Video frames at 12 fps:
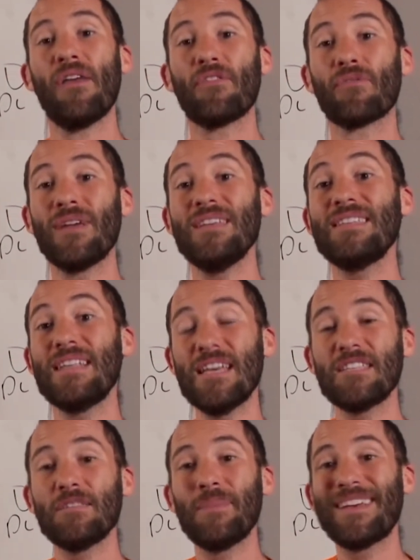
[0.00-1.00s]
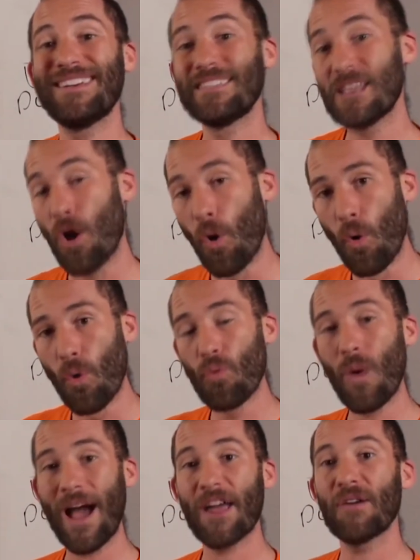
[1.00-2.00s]
The reason is because the old
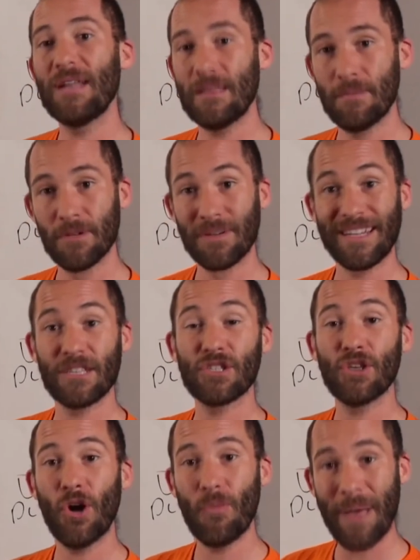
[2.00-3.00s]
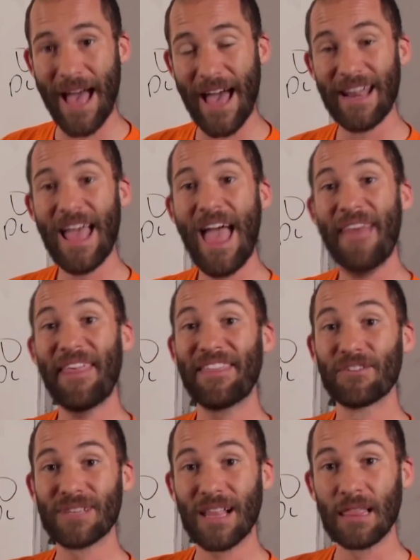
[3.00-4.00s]
wiring in the building is so bad that
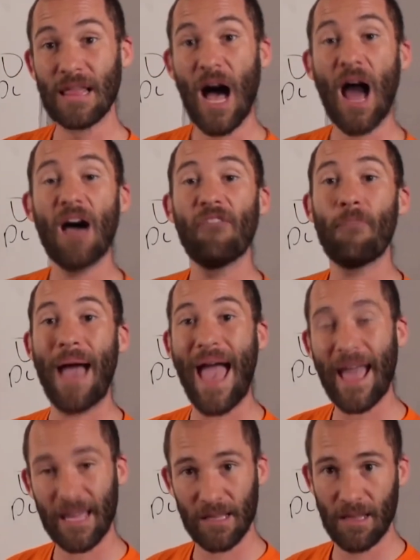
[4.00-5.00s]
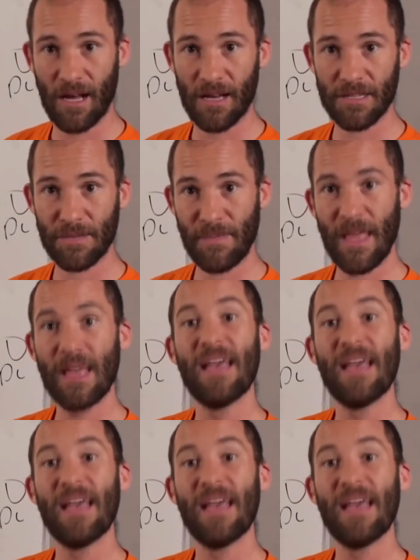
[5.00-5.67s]
there's a lot of packet loss.